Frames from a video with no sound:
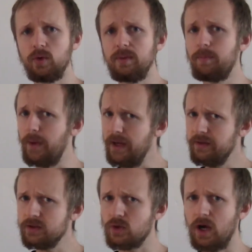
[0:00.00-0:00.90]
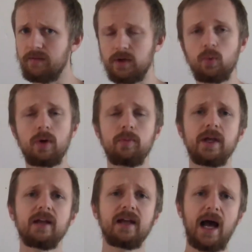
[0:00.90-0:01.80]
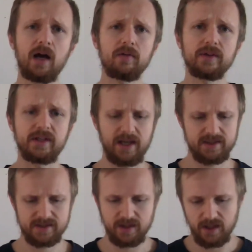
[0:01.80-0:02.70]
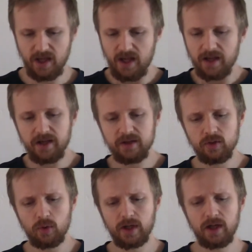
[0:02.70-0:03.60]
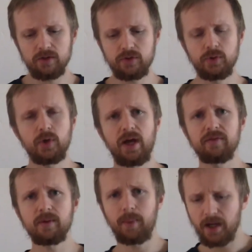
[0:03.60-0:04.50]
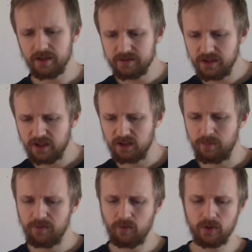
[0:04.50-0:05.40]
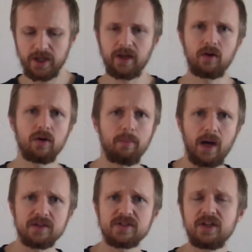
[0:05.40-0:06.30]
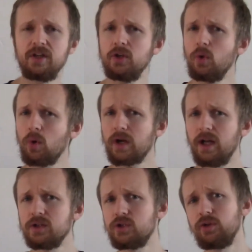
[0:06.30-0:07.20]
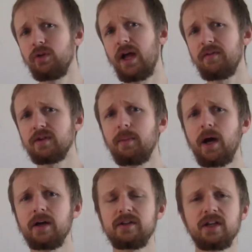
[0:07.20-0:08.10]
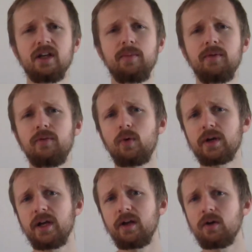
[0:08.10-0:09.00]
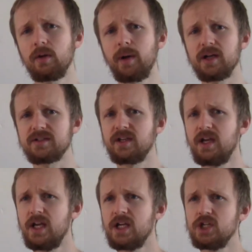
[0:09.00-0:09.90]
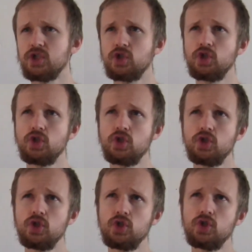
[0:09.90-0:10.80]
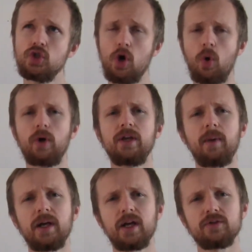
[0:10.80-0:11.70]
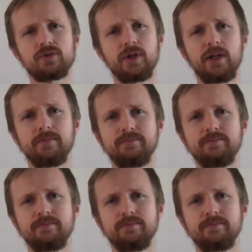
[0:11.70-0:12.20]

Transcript: We pay the driver when we get out of a taxi. In your country, do you have to buy a ticket before getting on a bus? In your country, do you have to buy a ticket before getting on a bus? No, in my country.